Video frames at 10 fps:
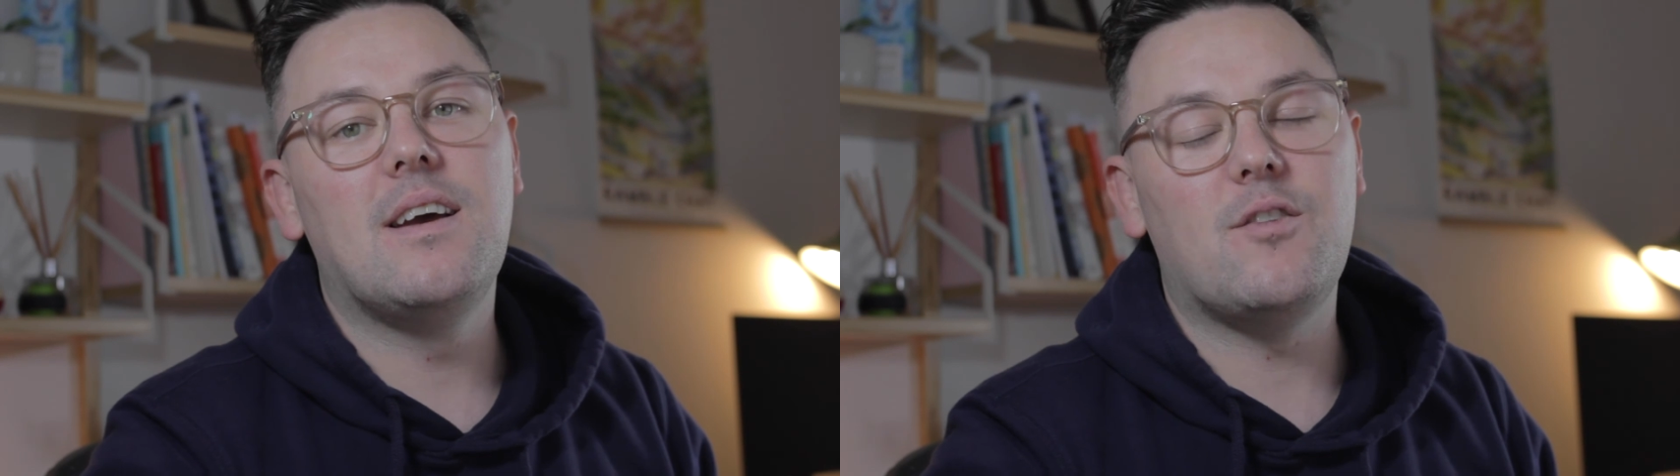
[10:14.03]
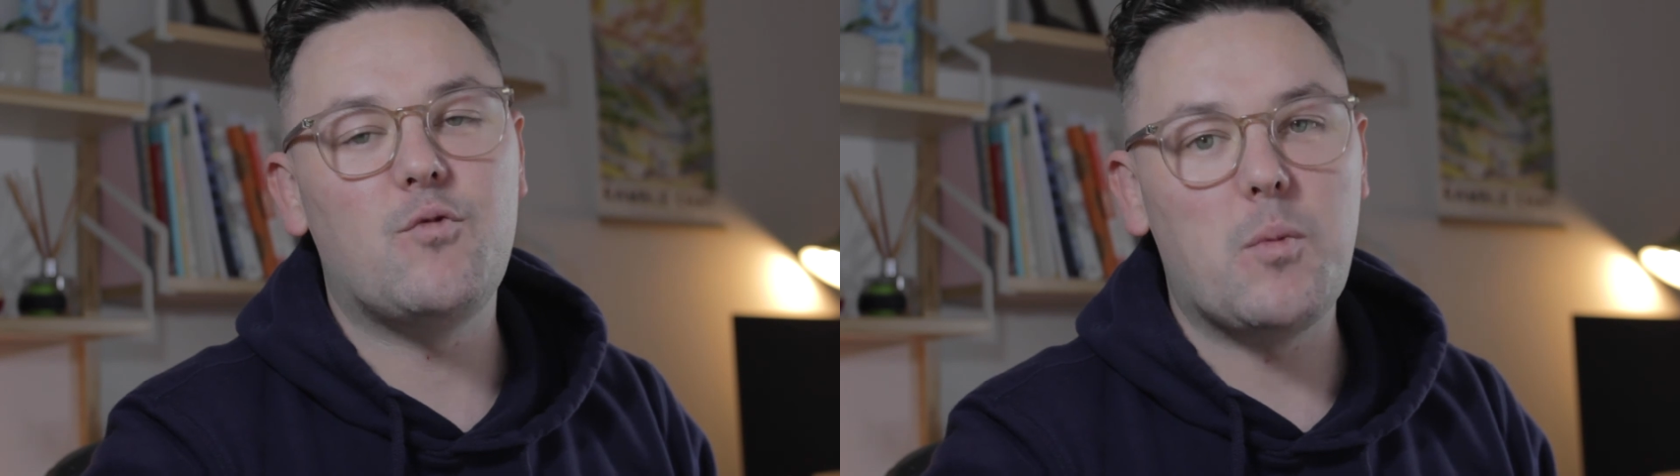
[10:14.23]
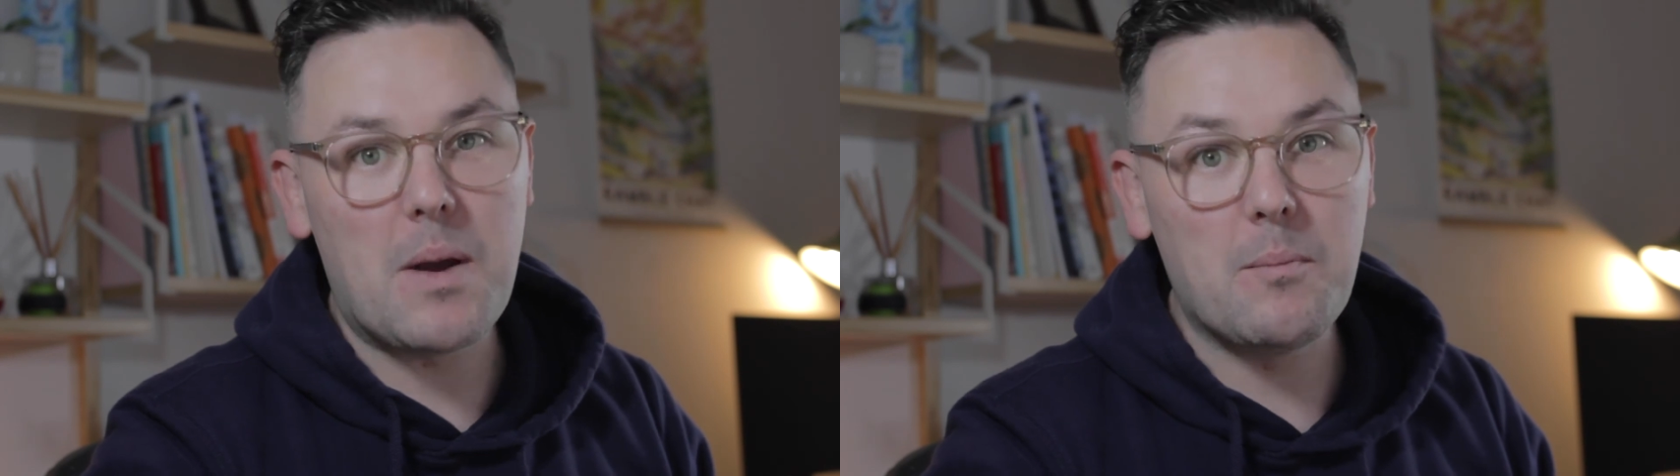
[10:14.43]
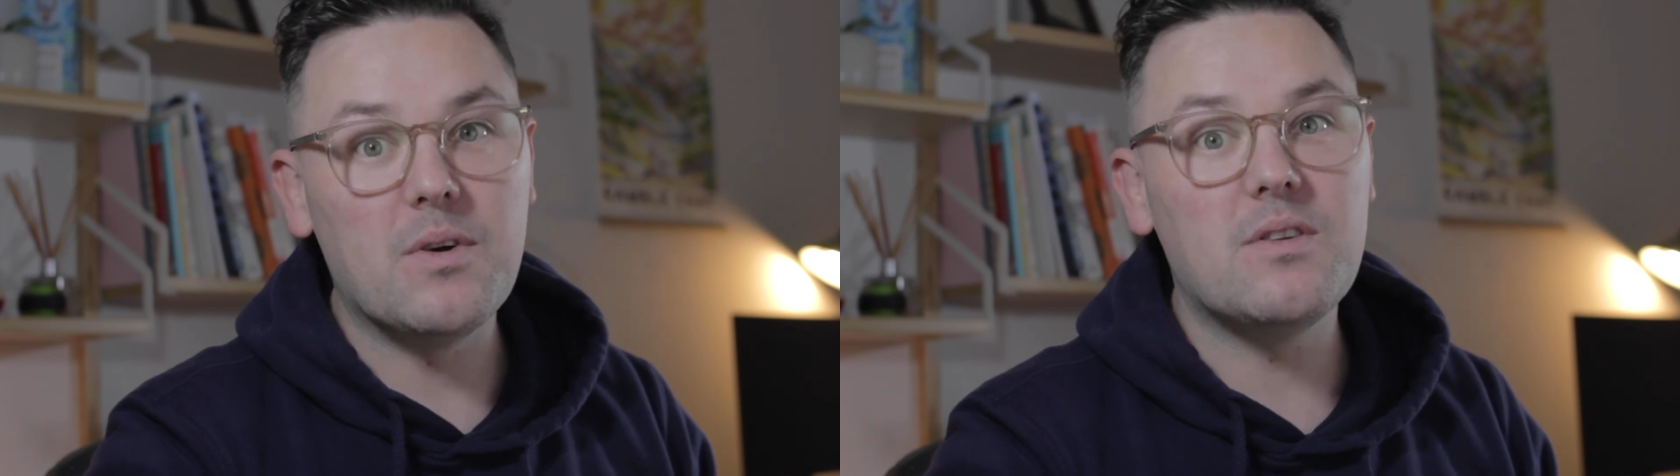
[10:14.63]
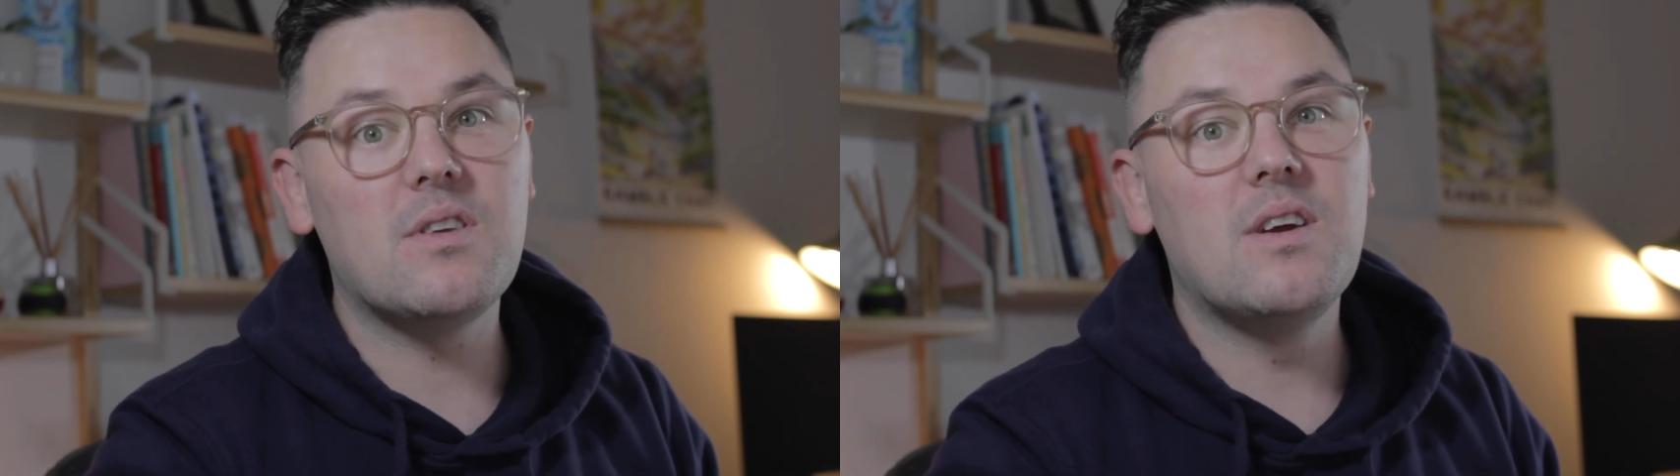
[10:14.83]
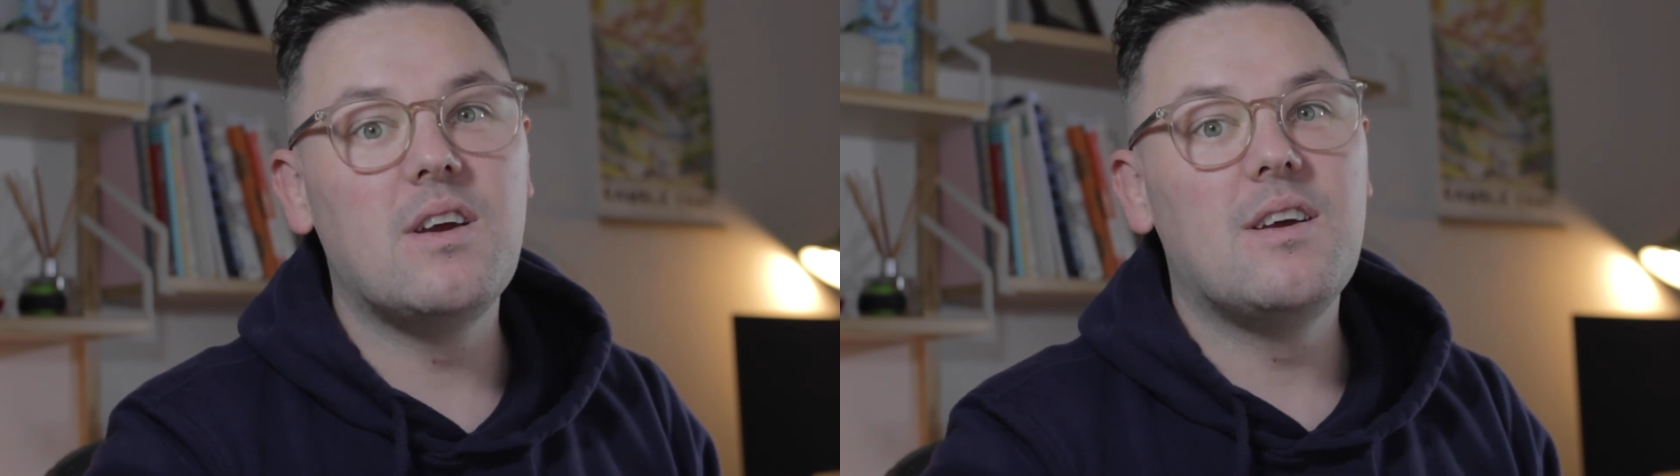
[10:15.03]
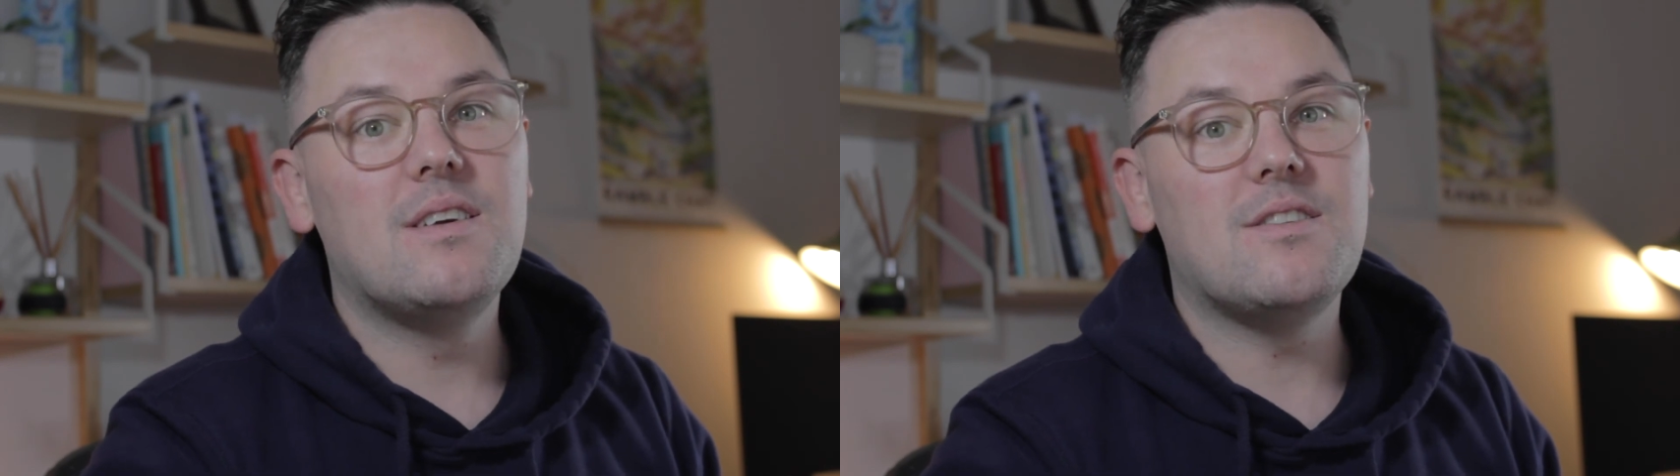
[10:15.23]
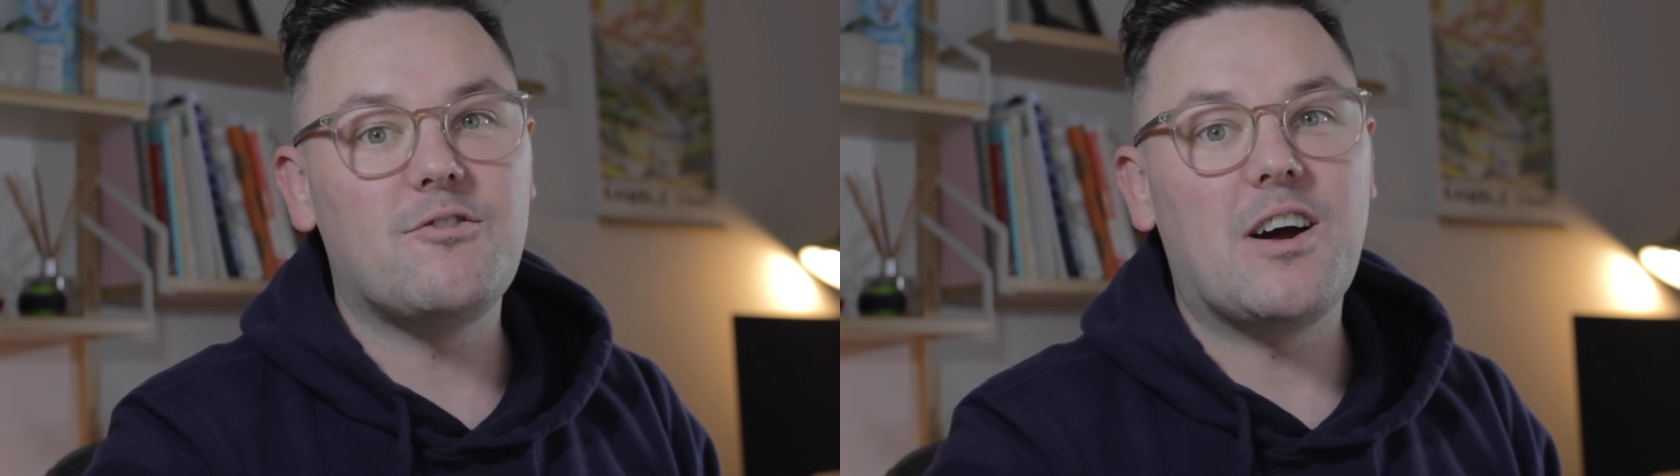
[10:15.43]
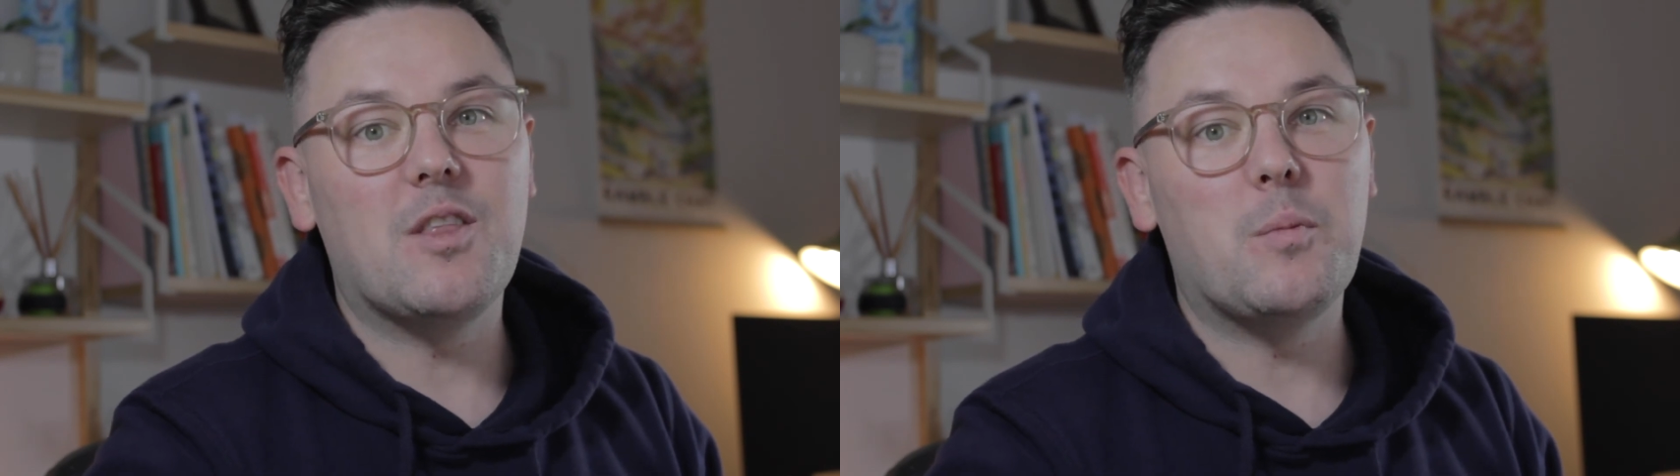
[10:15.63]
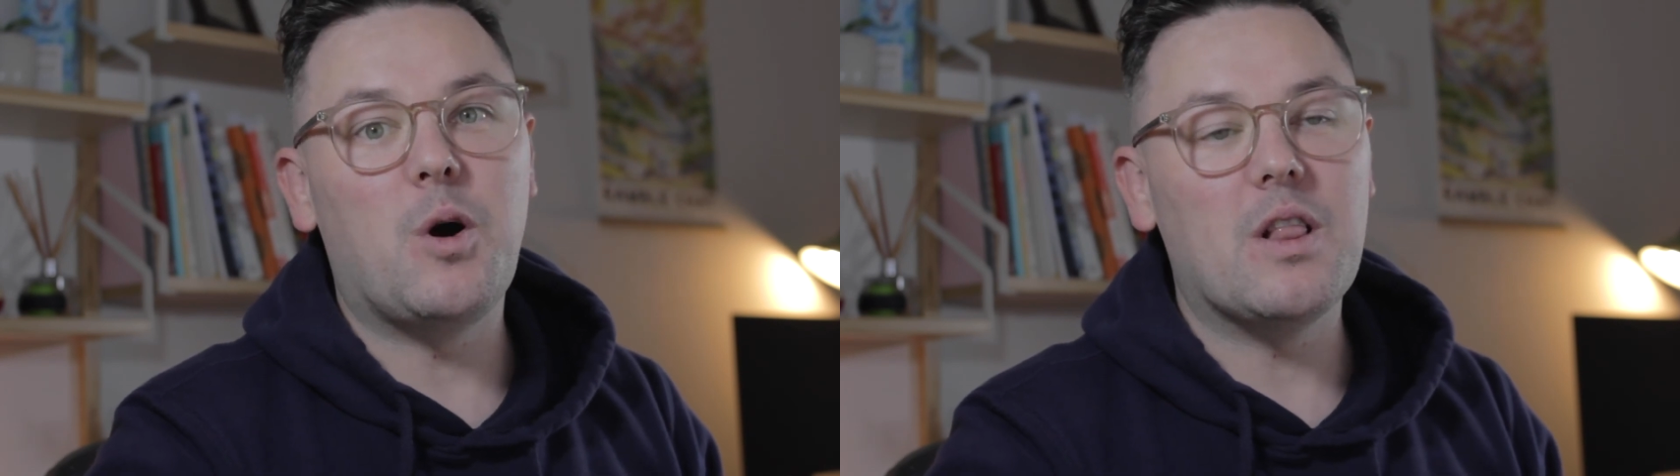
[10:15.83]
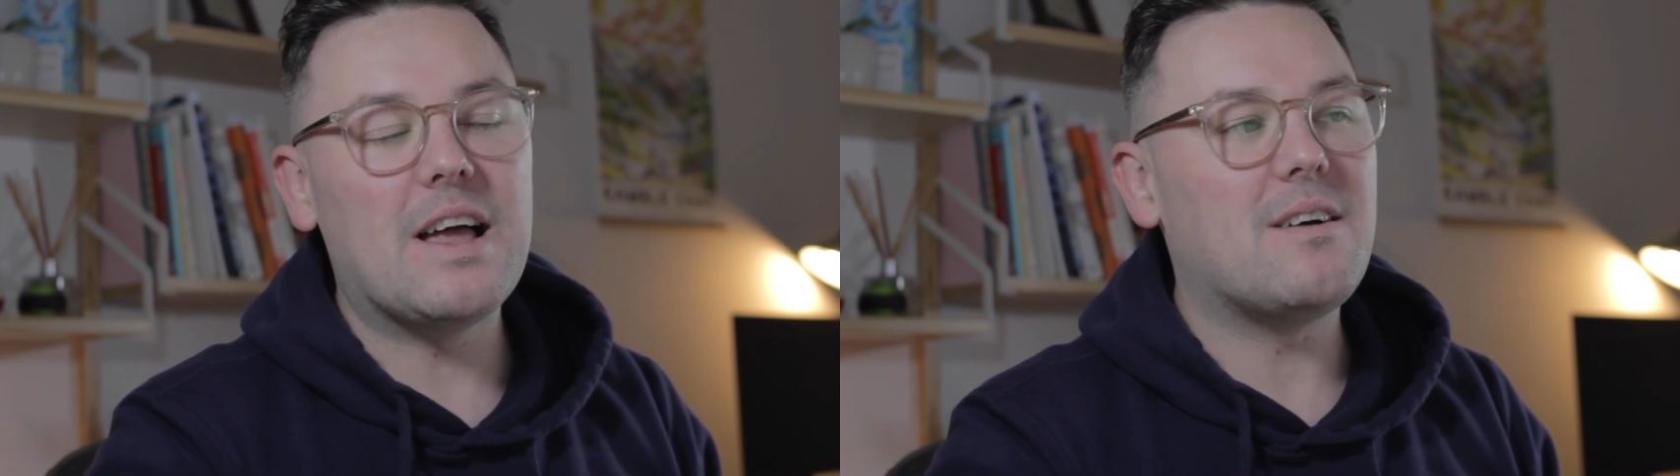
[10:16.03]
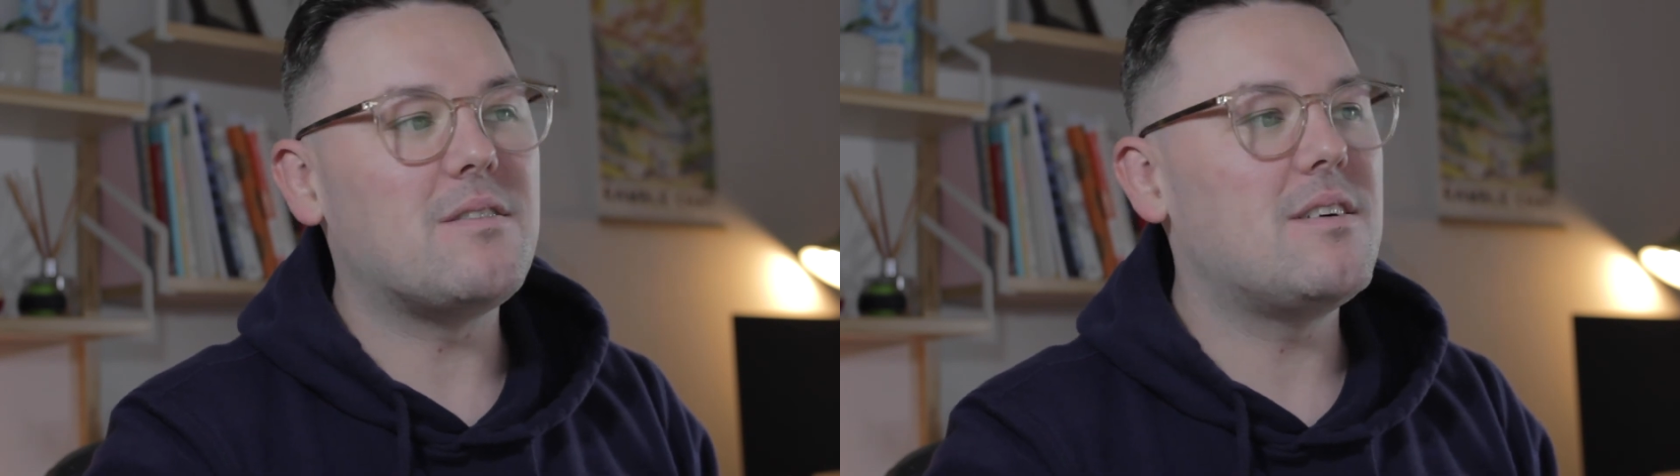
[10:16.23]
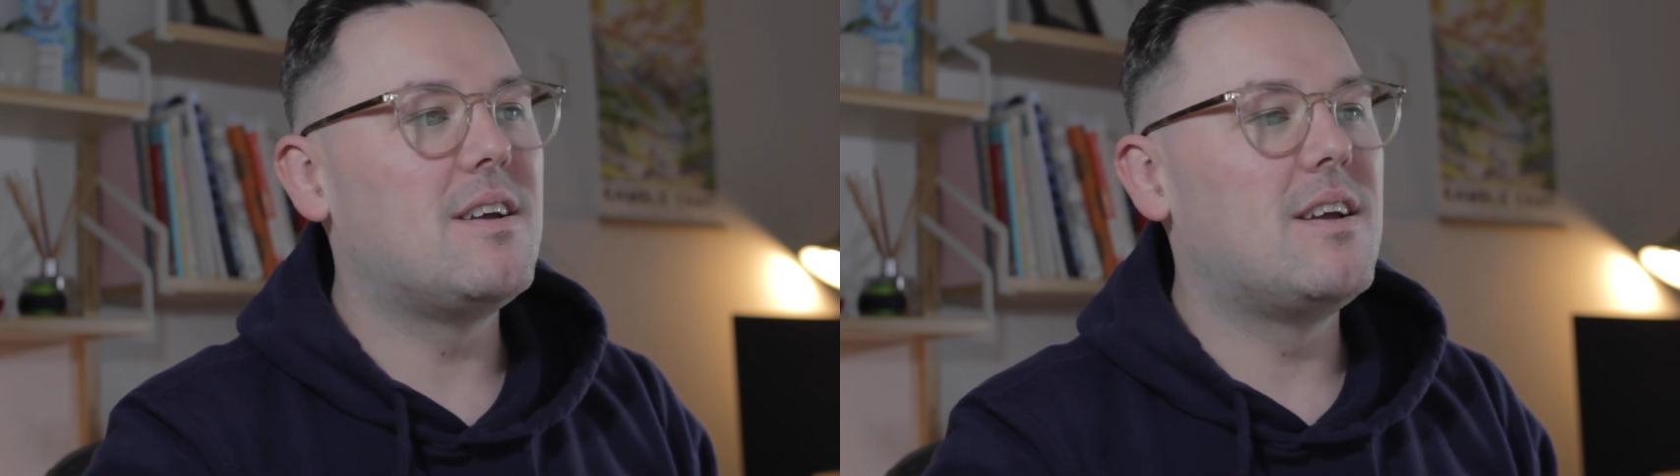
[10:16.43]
and remembered to write them all out,